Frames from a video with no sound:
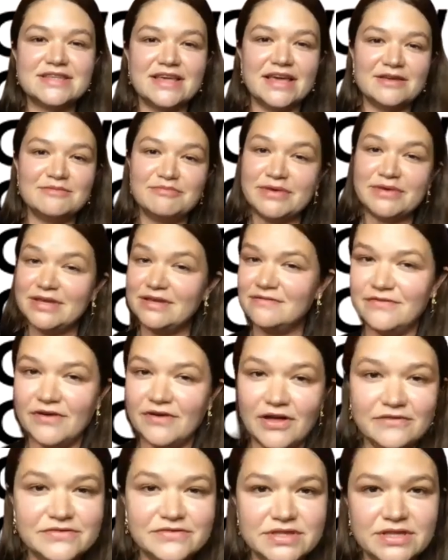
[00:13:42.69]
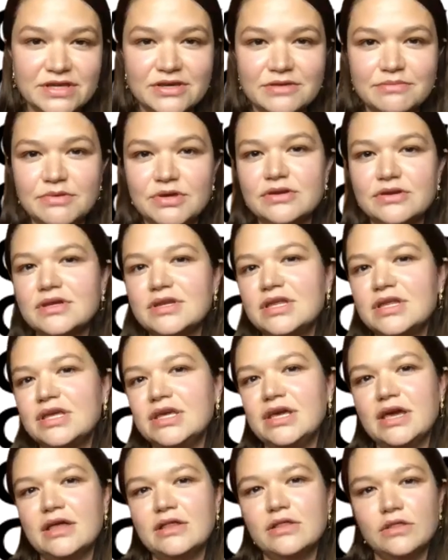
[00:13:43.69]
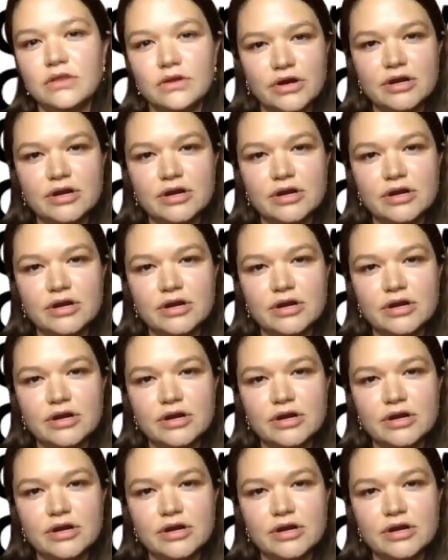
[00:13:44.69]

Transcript: and be involved in the community and learn